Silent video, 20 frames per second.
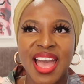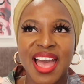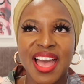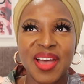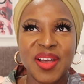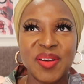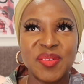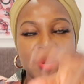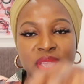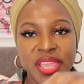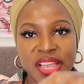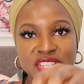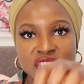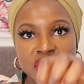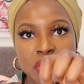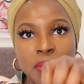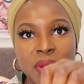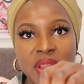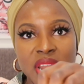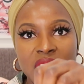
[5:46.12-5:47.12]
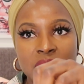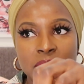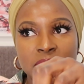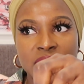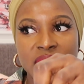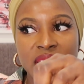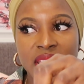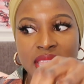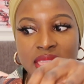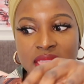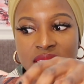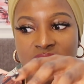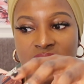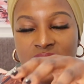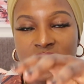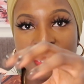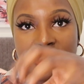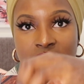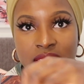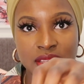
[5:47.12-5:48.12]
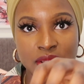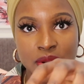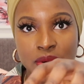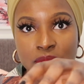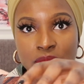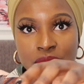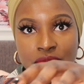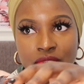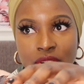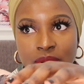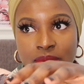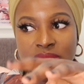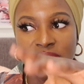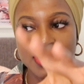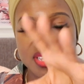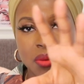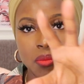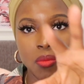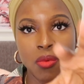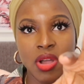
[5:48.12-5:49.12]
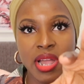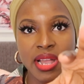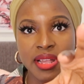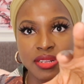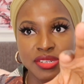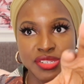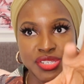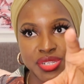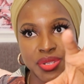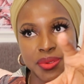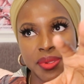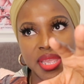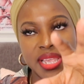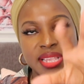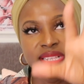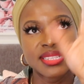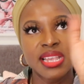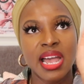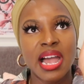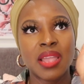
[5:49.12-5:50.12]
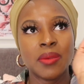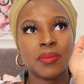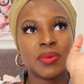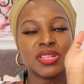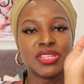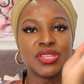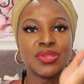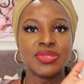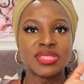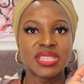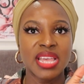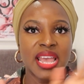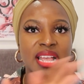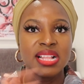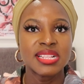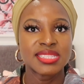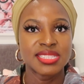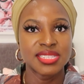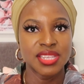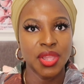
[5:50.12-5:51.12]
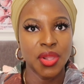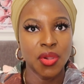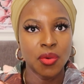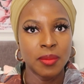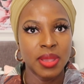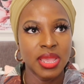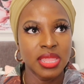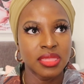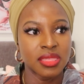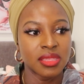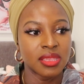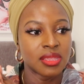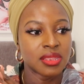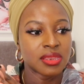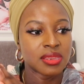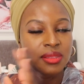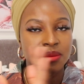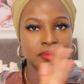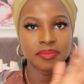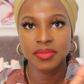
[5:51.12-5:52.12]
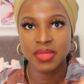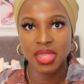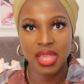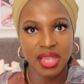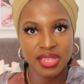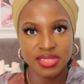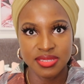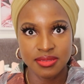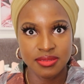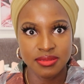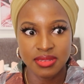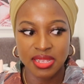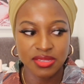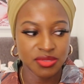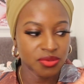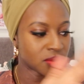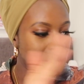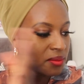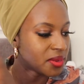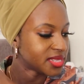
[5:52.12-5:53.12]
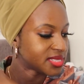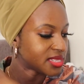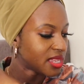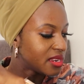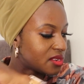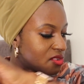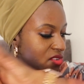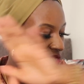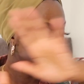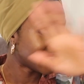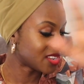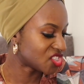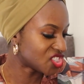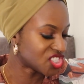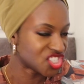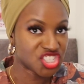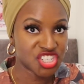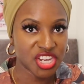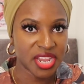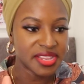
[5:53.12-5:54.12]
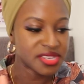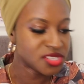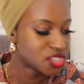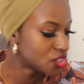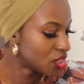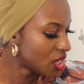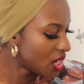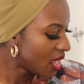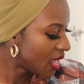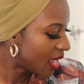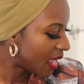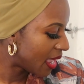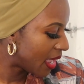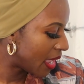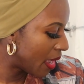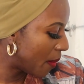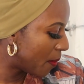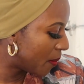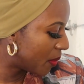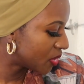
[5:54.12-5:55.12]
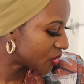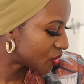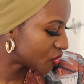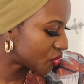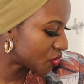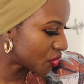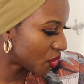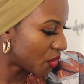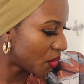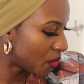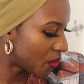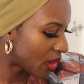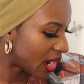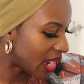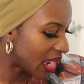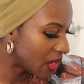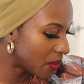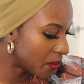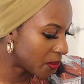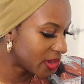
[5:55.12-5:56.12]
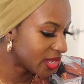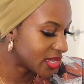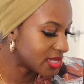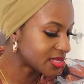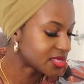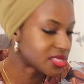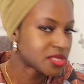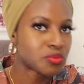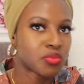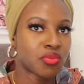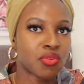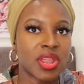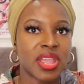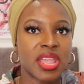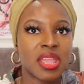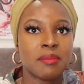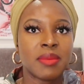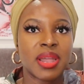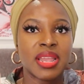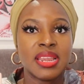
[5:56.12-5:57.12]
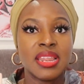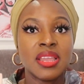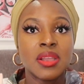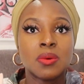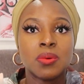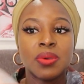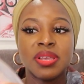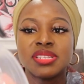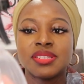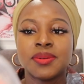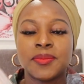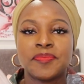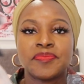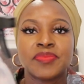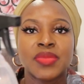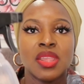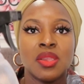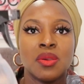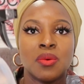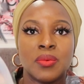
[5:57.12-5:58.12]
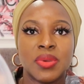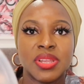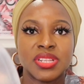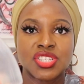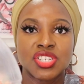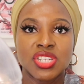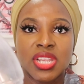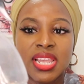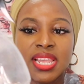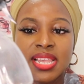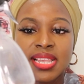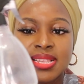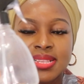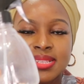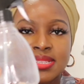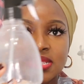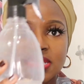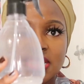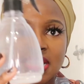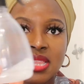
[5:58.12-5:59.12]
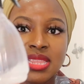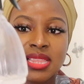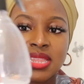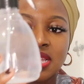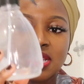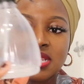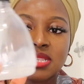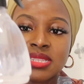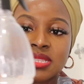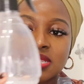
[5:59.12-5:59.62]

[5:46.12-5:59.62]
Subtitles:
But yeah, so when I'm in the cornrows, then what I'll do is I will use the LCO method. As always, that doesn't change. So I will spray my liquid, which is this